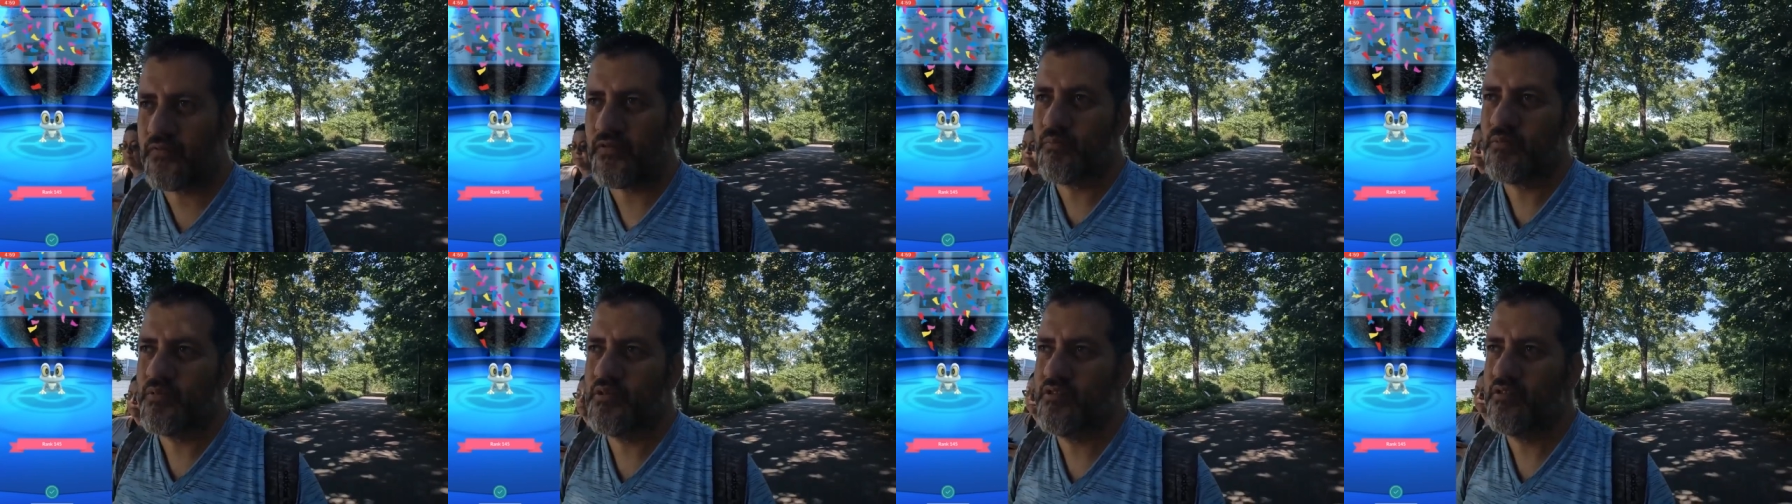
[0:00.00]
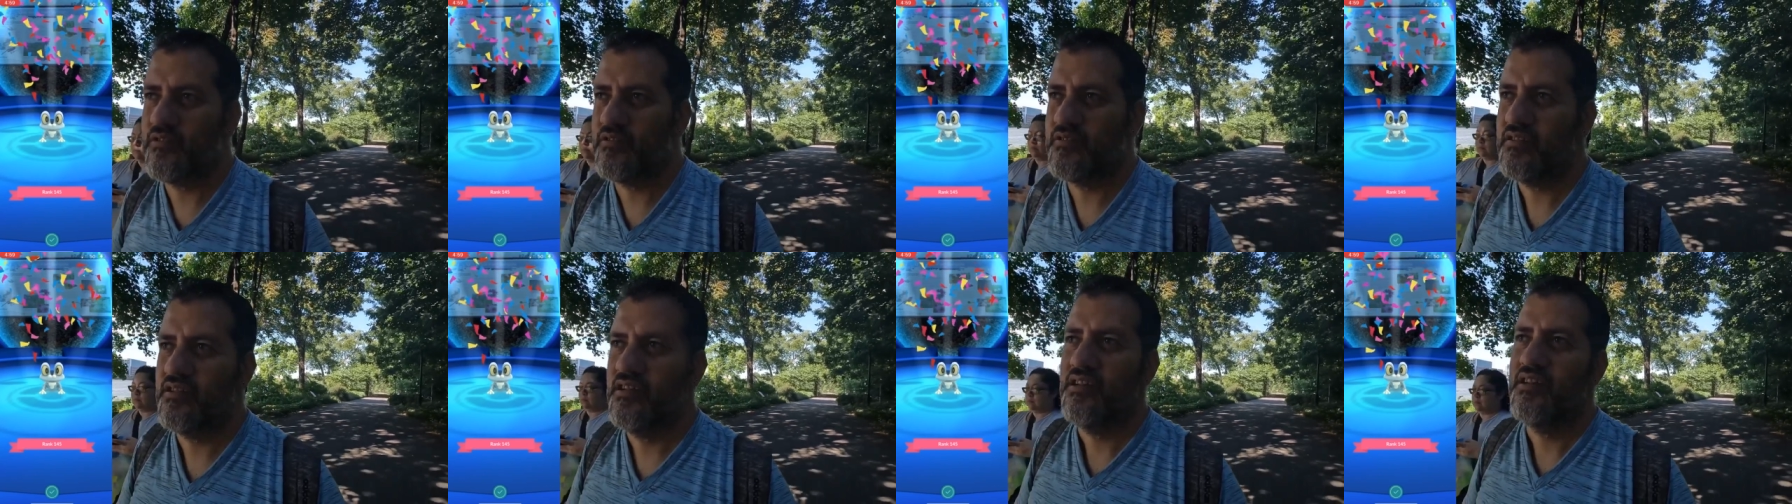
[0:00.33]
from
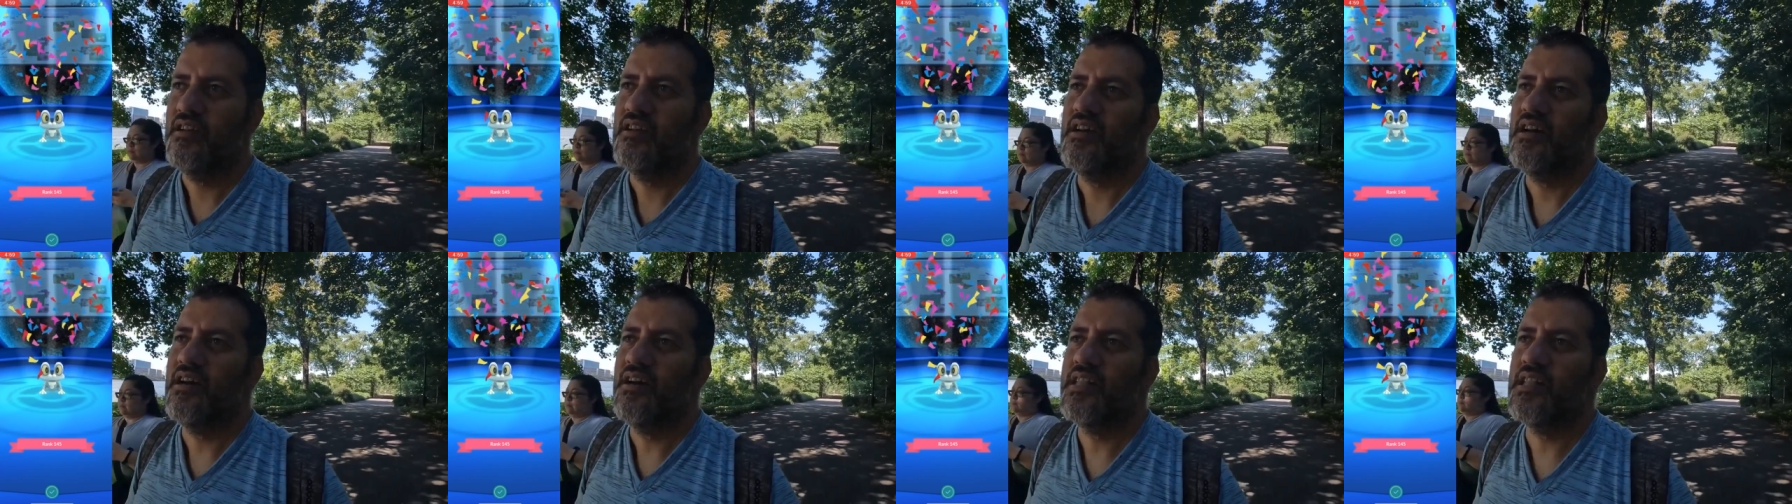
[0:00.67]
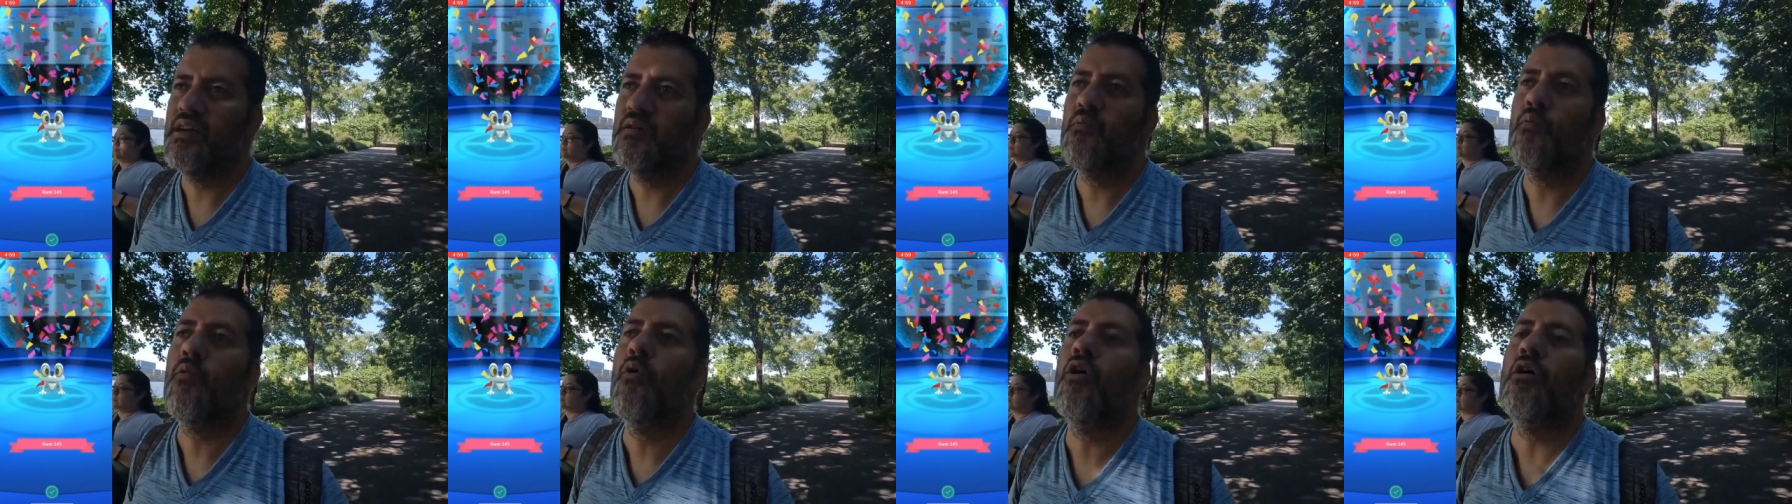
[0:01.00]
here
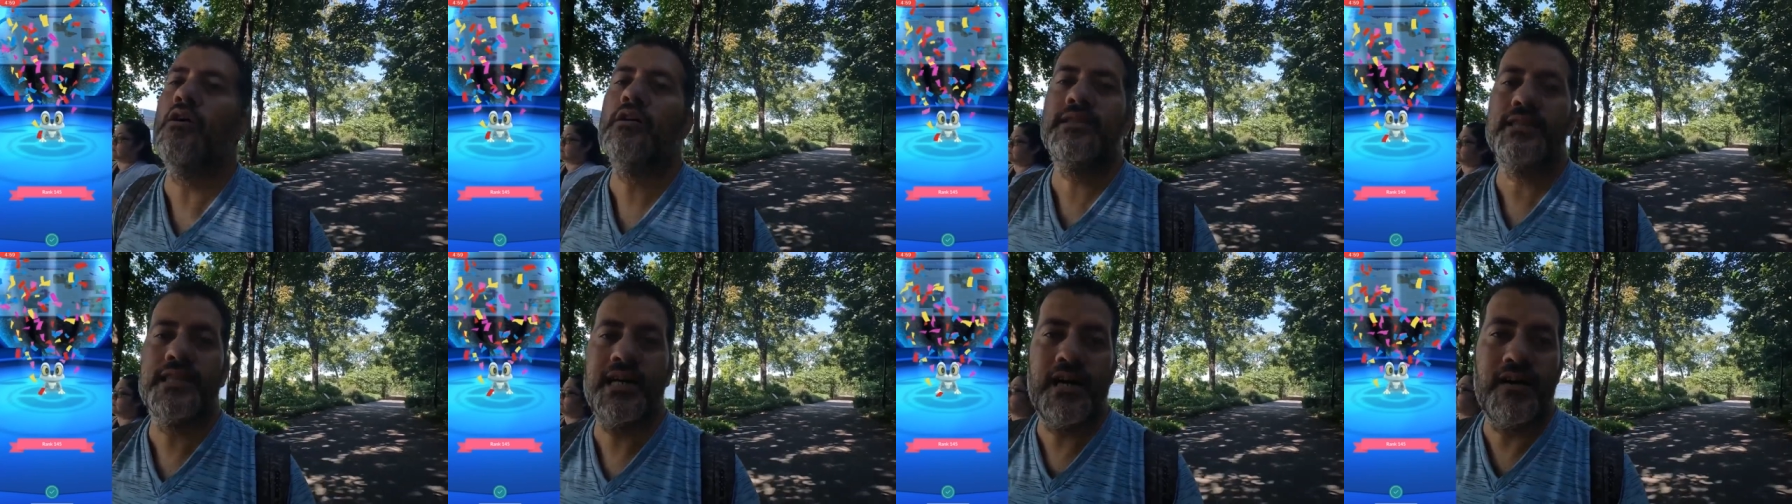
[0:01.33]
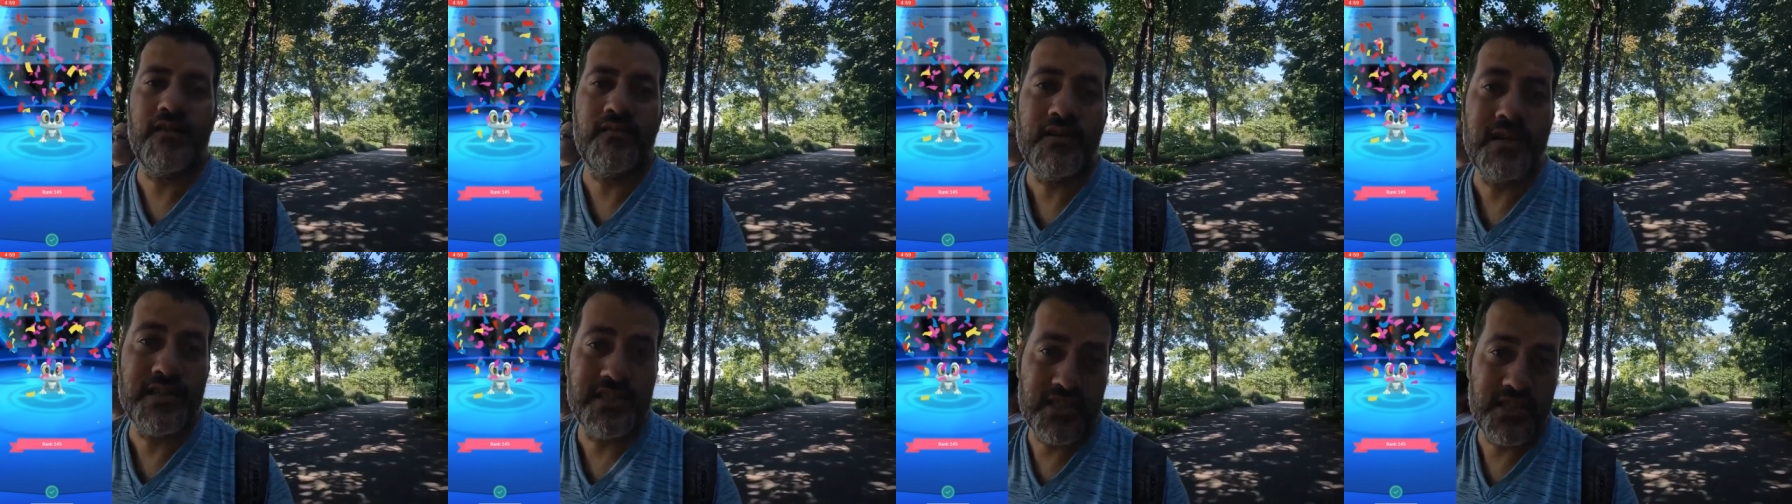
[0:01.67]
and then walk down.